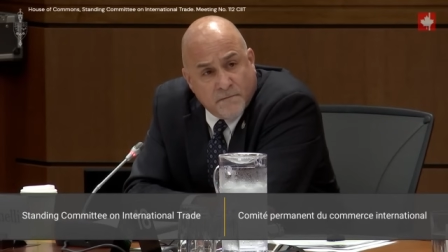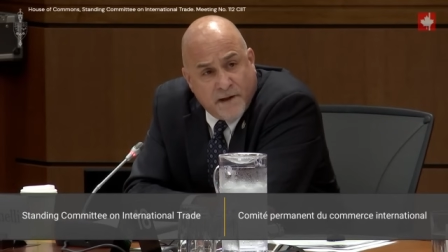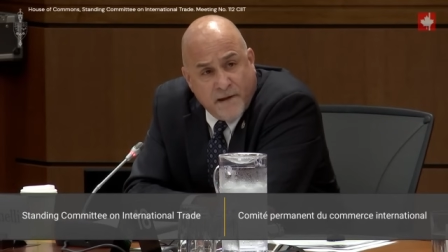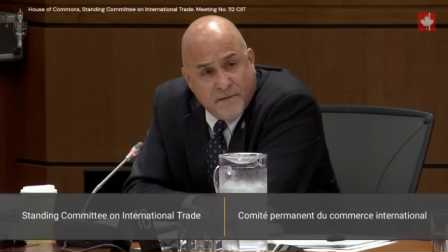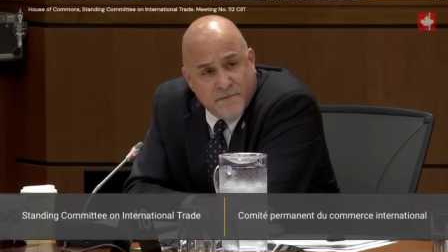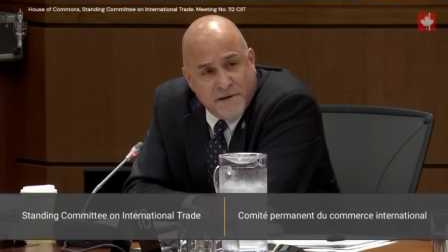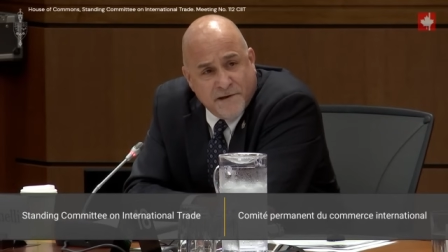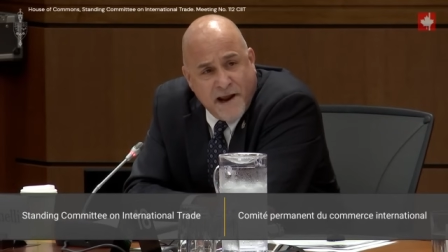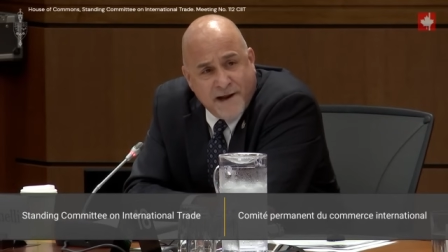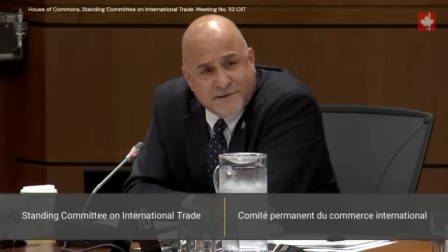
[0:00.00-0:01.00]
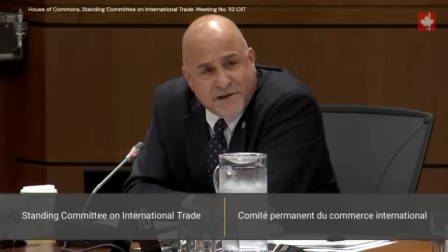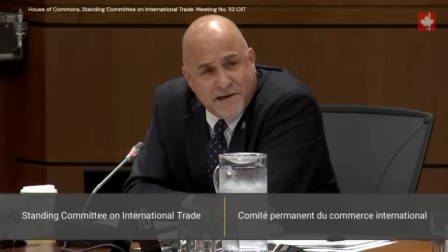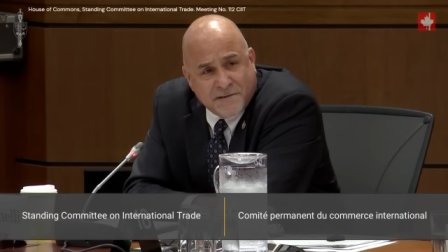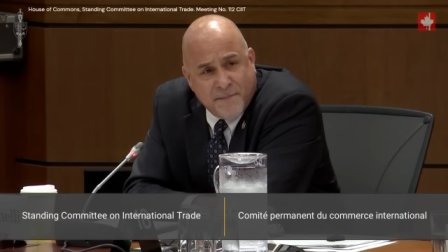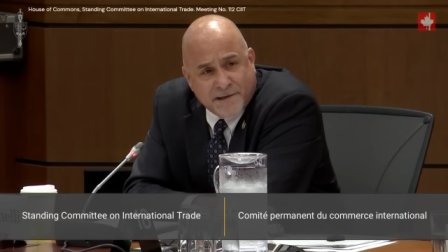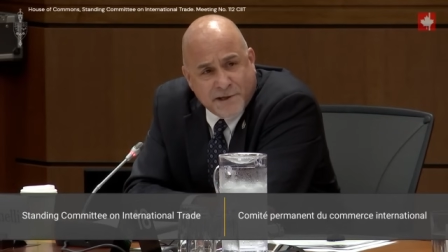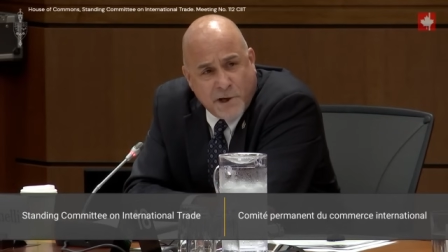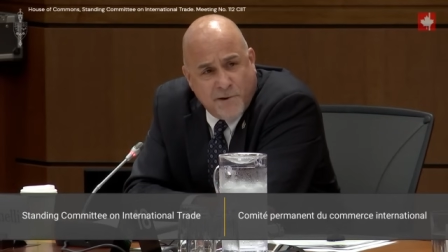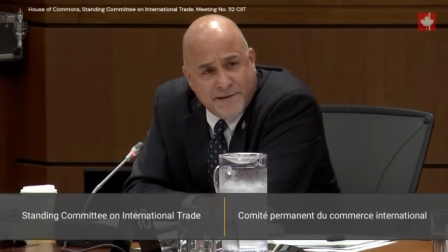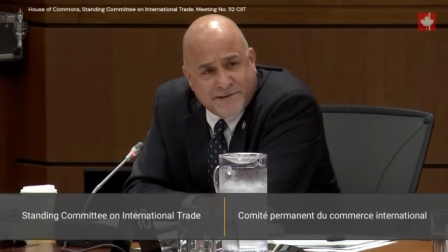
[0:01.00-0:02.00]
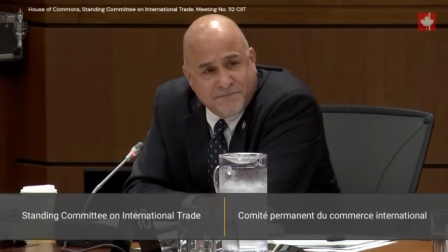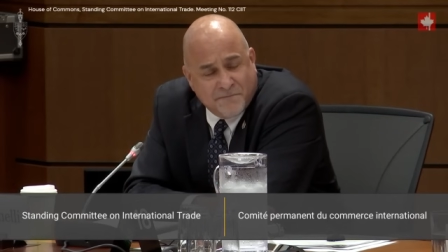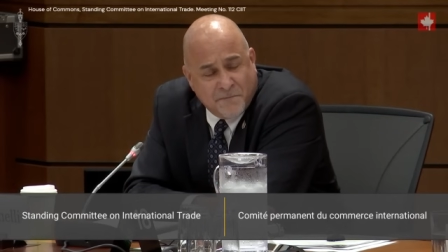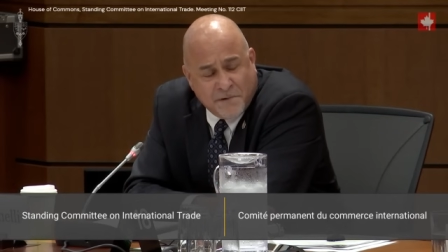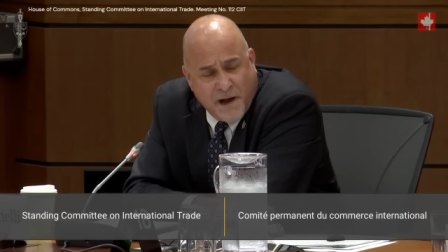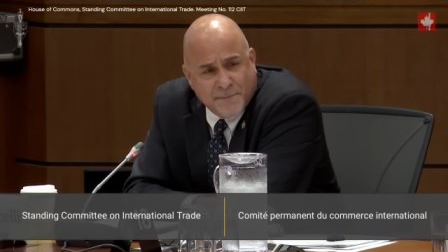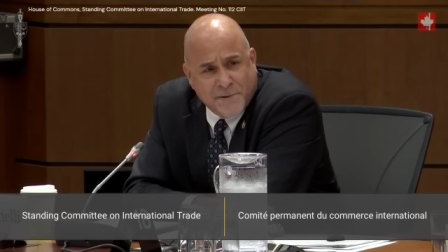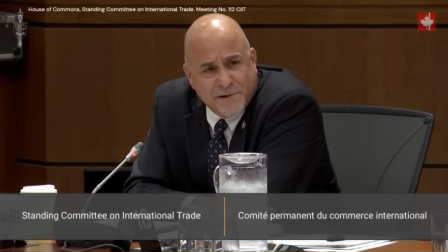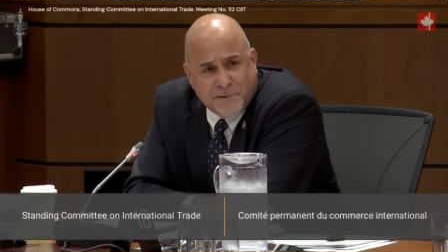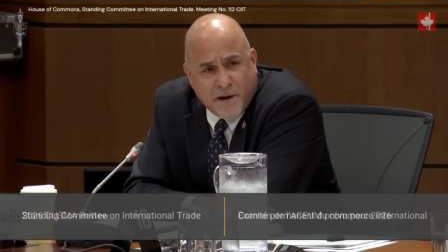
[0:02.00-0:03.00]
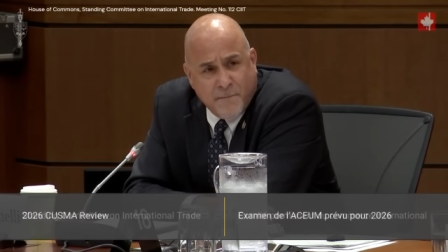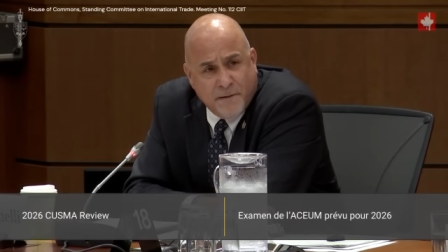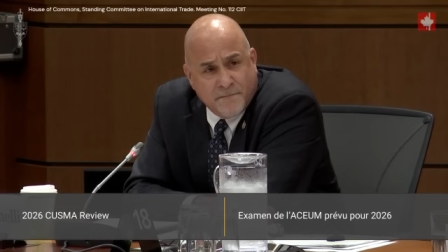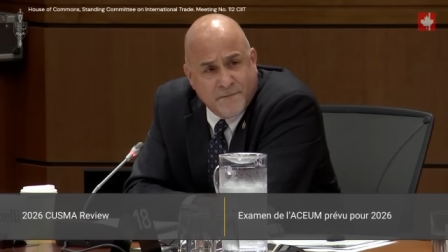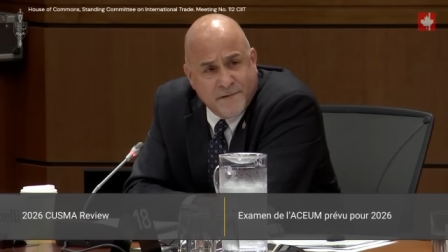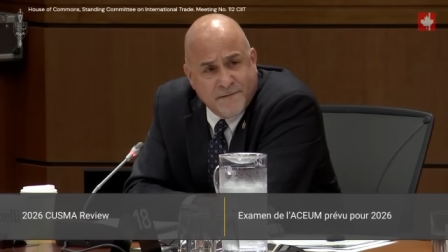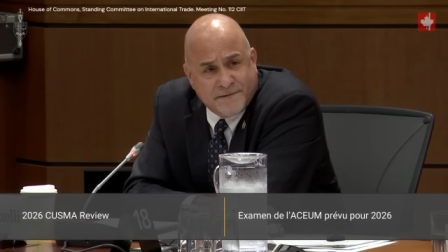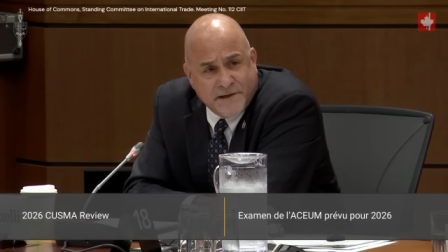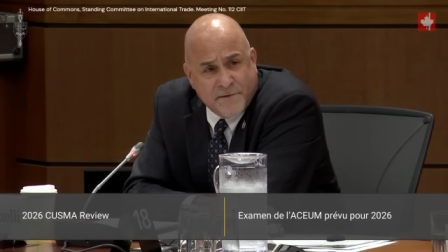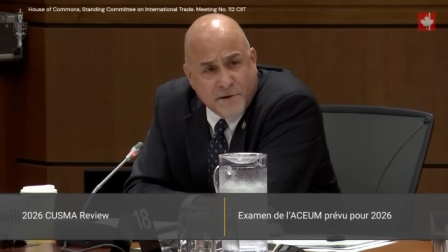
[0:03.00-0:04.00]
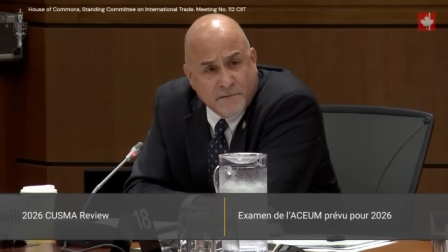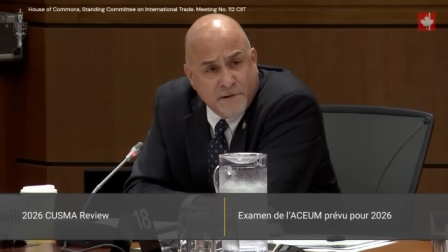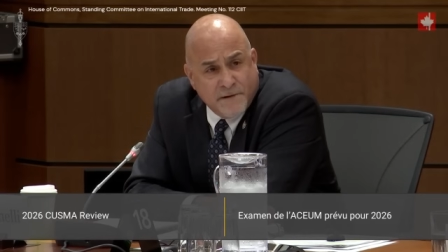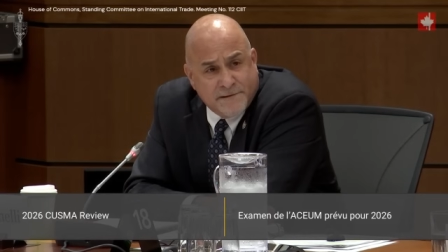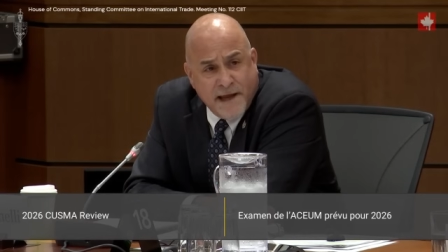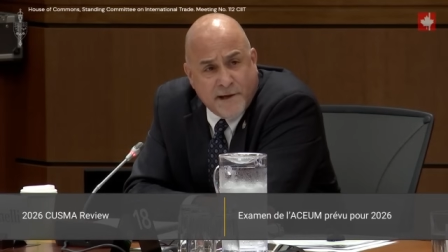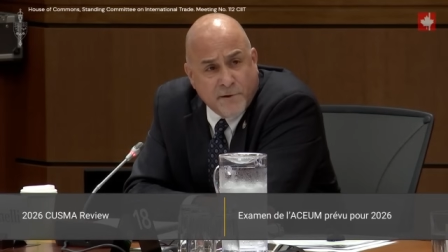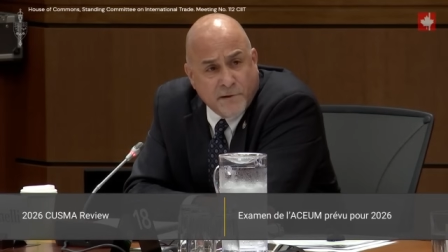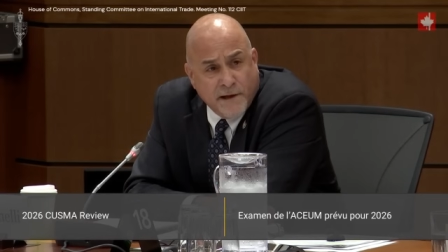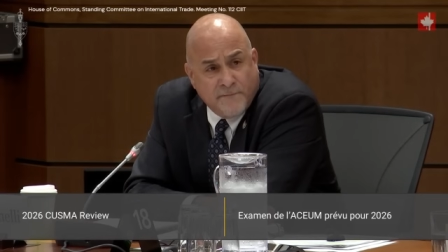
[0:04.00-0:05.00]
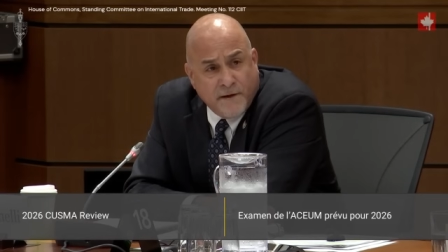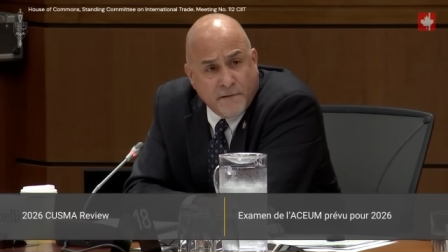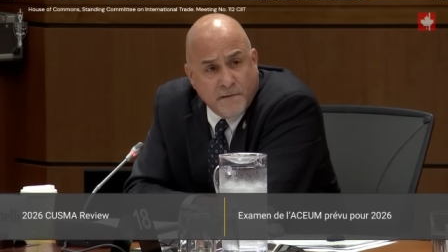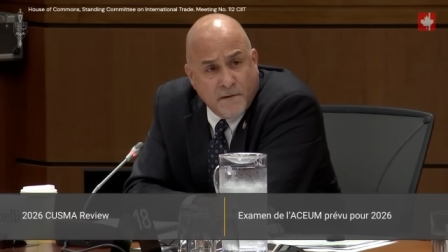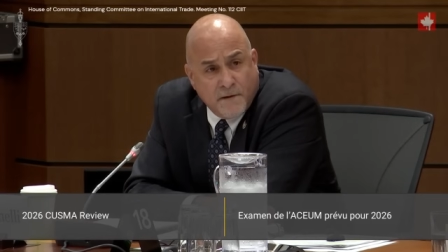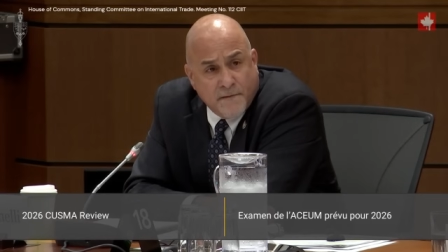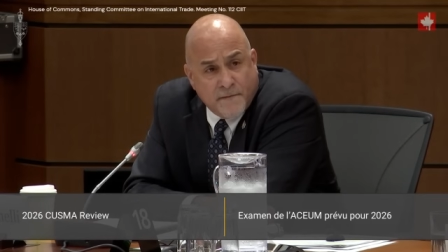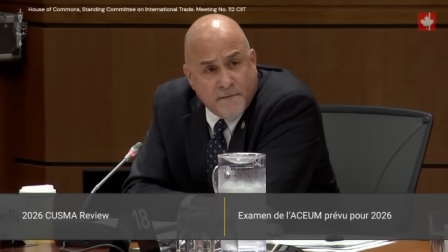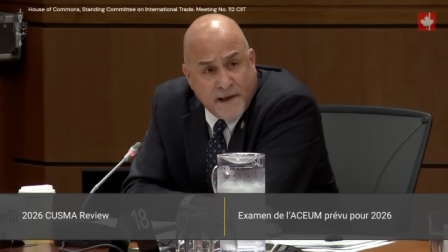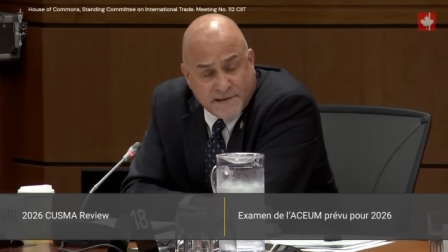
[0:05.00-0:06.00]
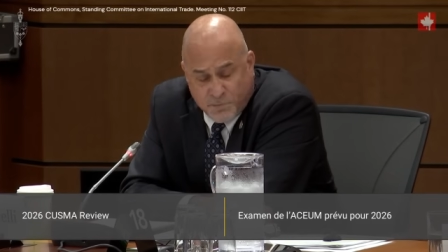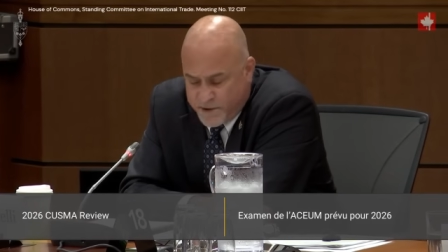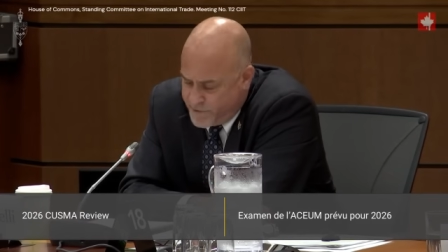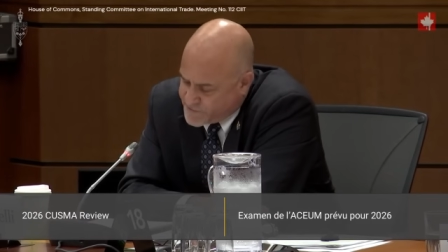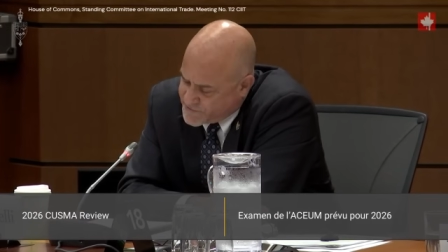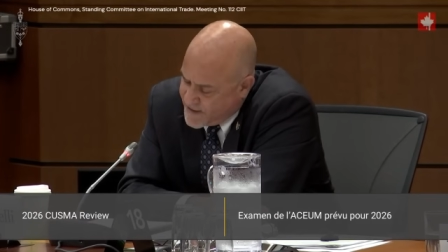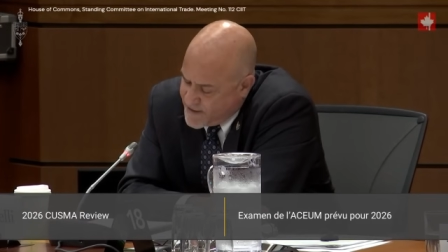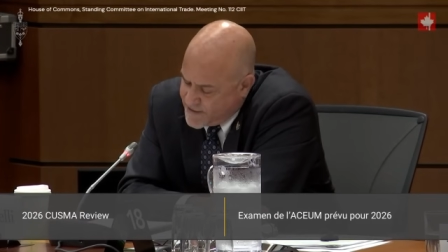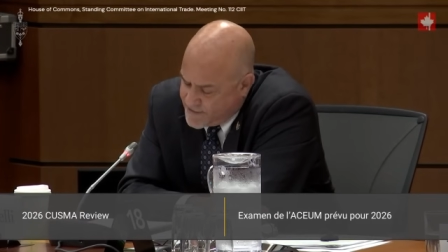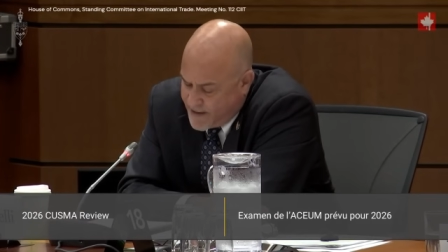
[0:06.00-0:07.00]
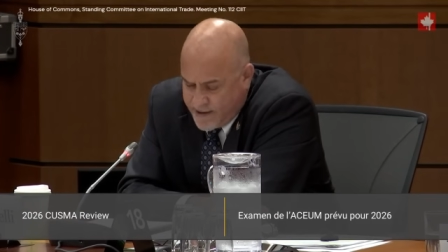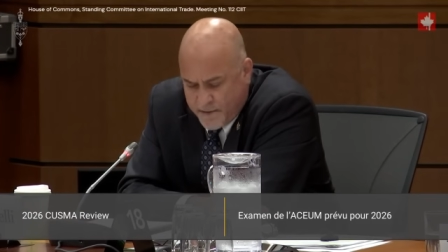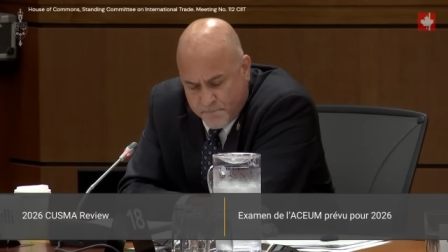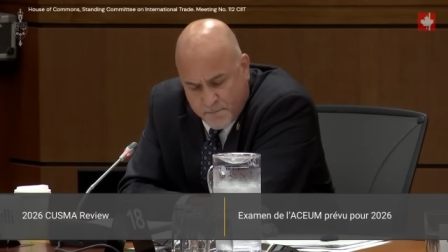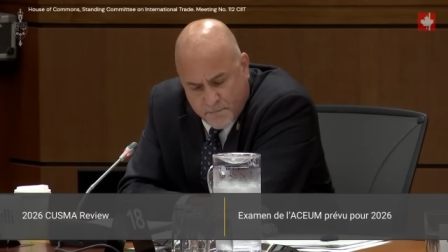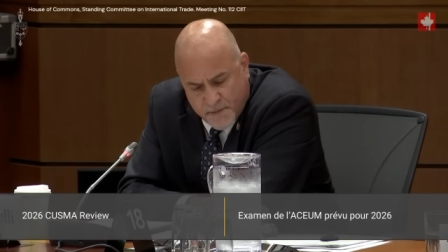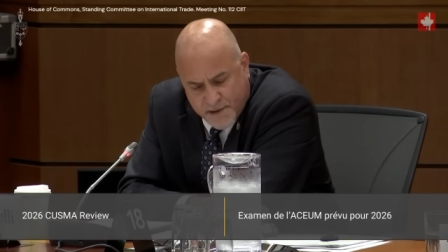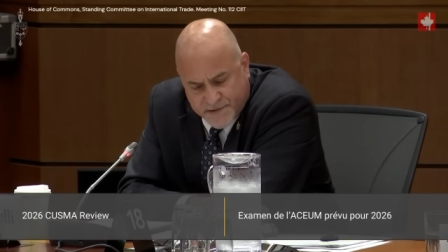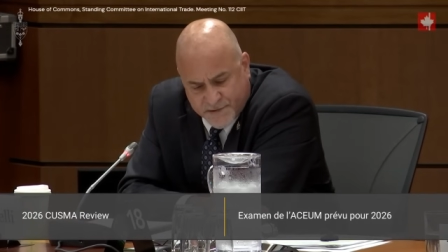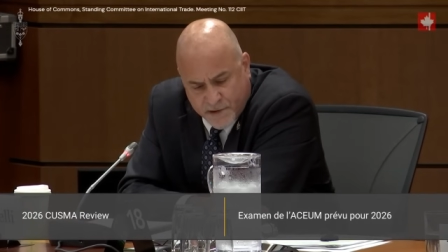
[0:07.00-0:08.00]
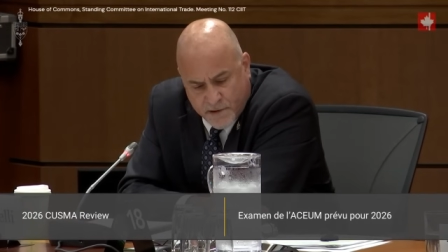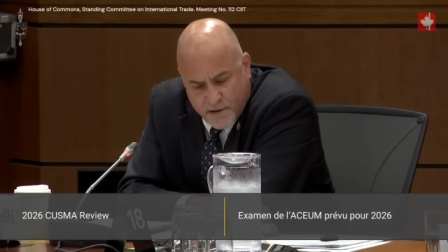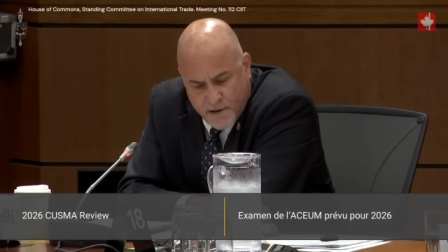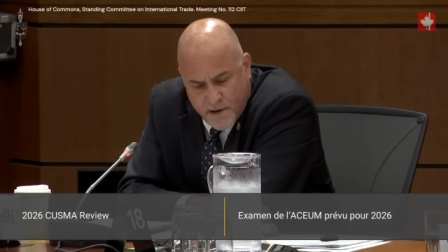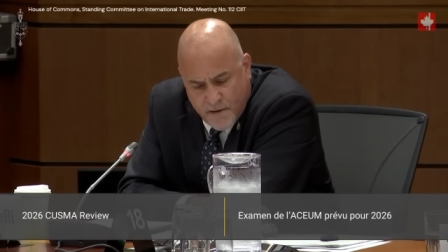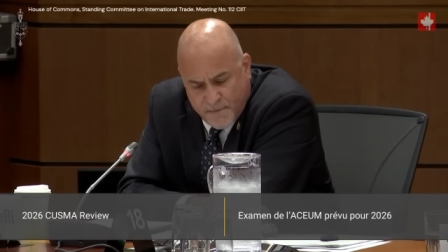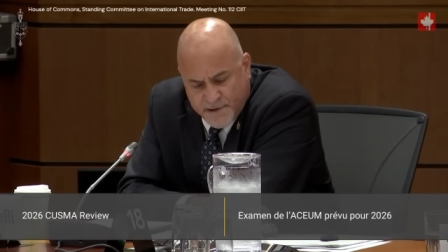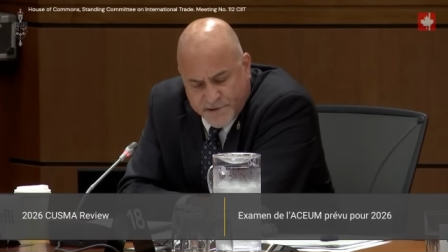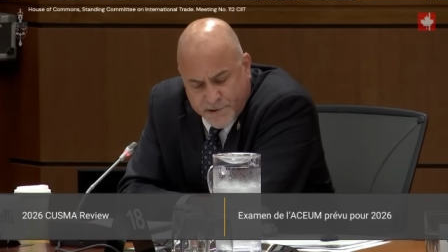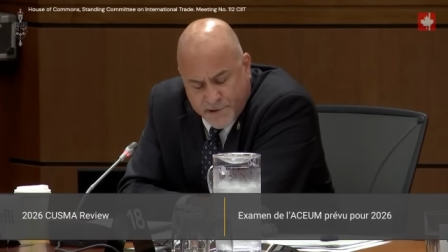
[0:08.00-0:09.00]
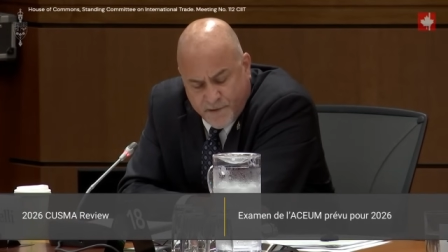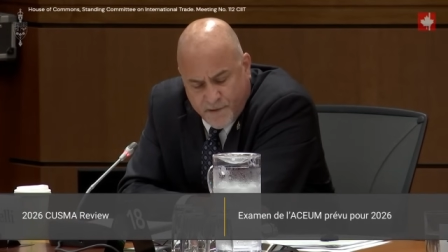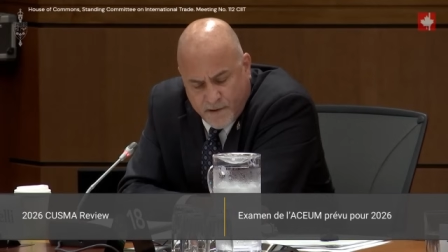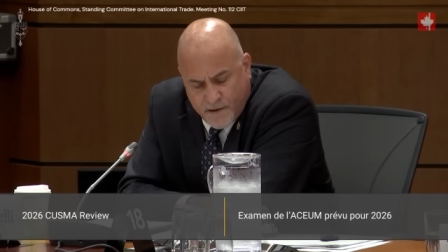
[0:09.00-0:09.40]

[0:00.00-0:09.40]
The United States and Mexico had come to an agreement. It's either take it or leave it. That's what your stand had taken, Minister. Minister,